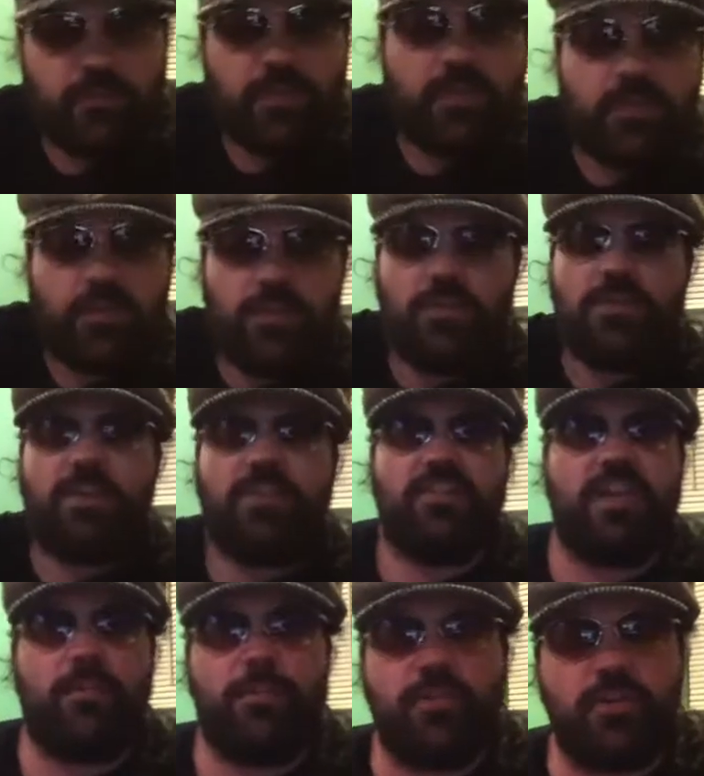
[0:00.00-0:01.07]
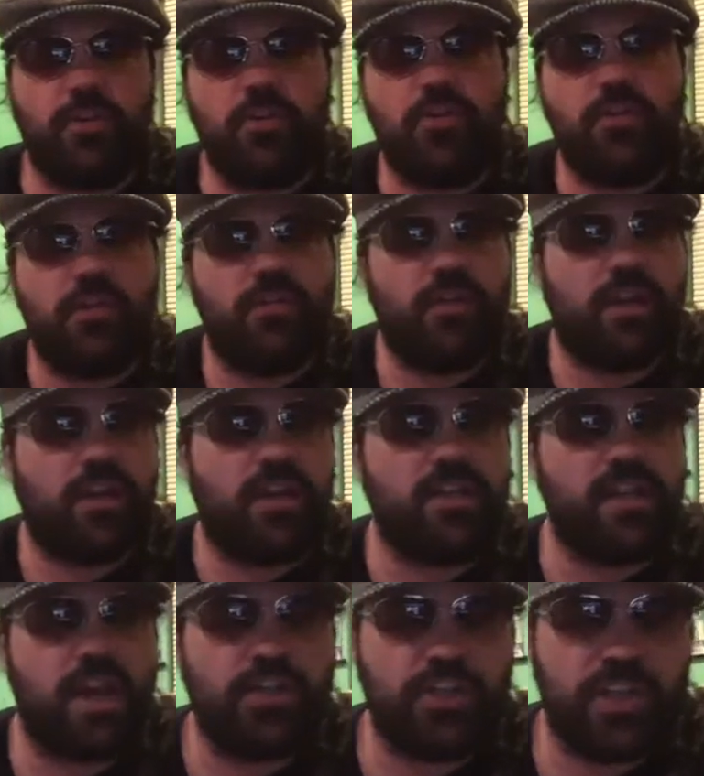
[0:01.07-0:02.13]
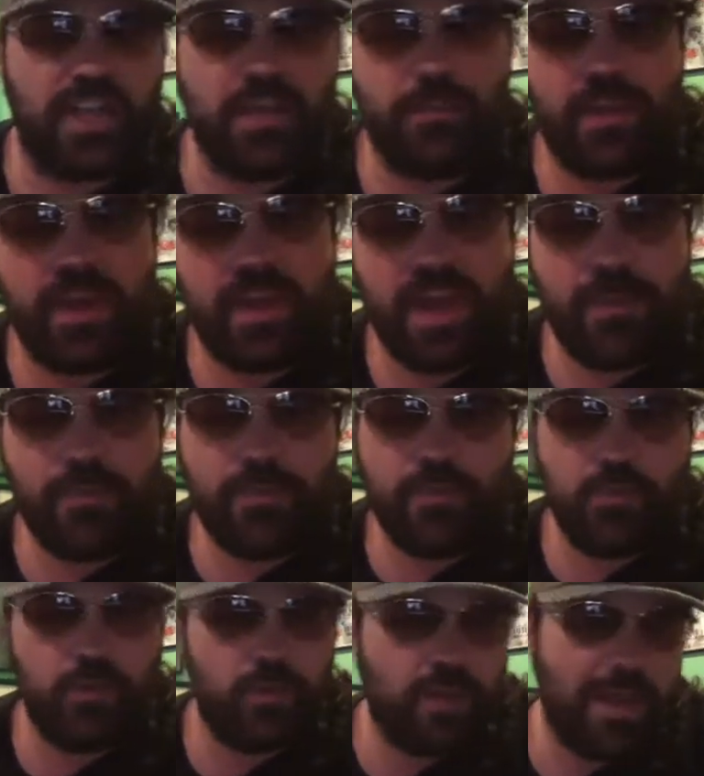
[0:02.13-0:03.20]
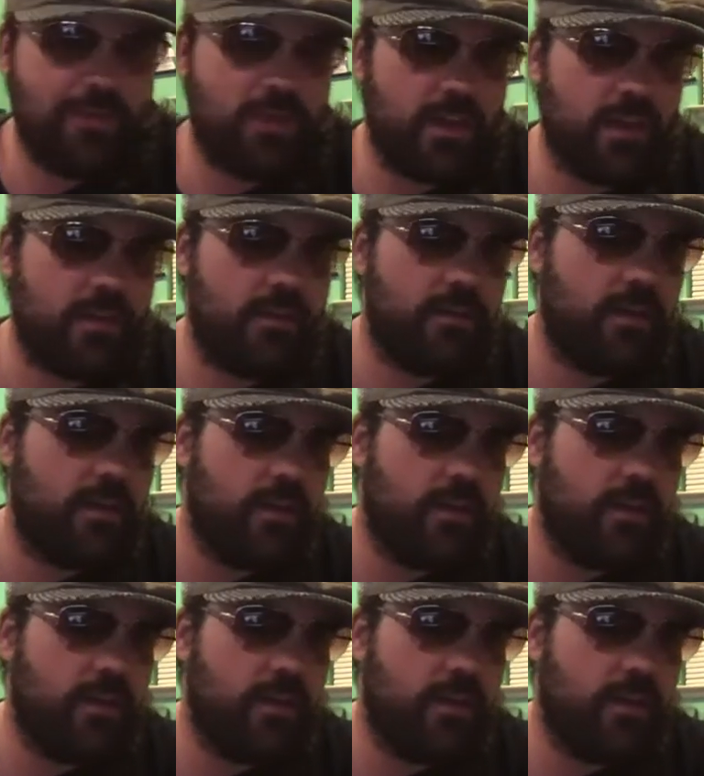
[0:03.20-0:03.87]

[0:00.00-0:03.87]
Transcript: from the next episode of Yashahime, episode 11,